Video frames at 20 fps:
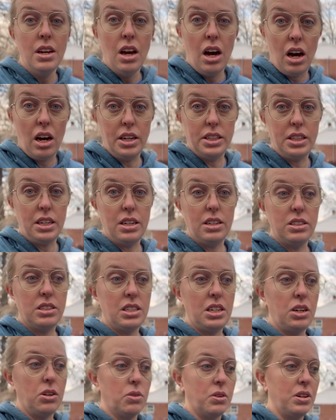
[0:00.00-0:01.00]
on the
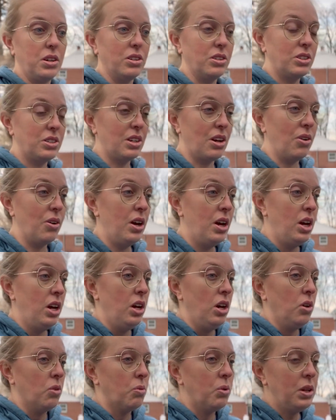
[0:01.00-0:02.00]
interior. So
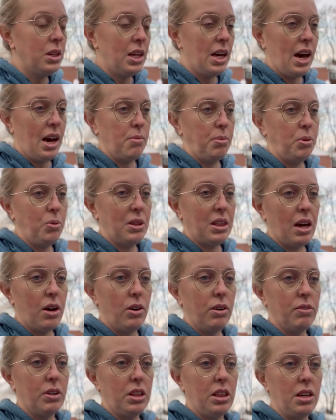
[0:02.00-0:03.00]
really happy with how
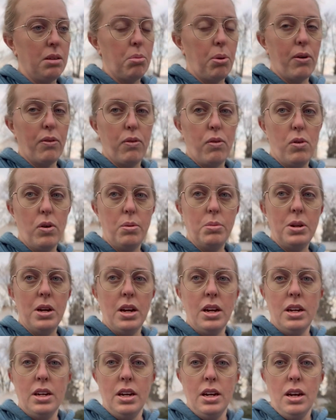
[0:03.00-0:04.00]
everything performed.
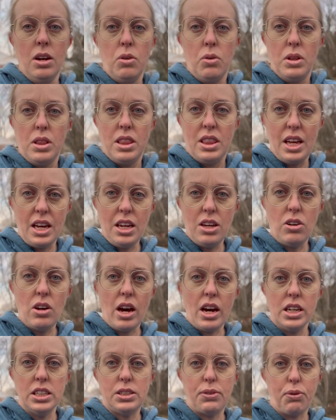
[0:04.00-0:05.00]
Thank you
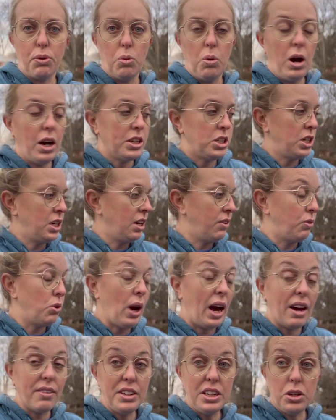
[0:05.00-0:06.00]
guys for watching. If you
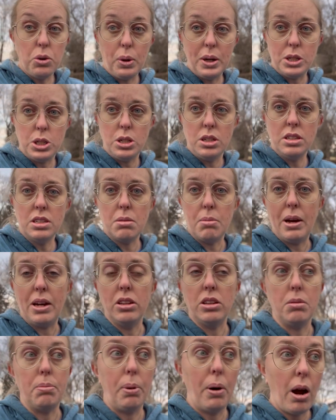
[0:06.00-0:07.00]
have any questions
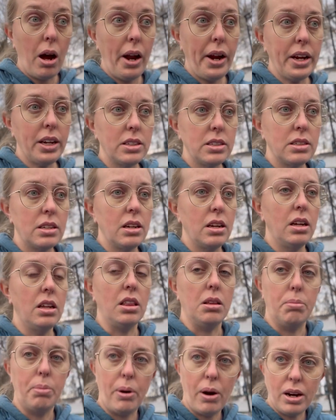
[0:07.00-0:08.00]
about the products,
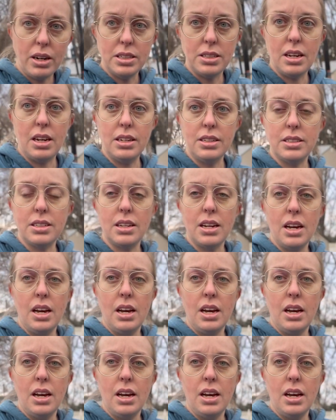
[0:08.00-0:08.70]
the process,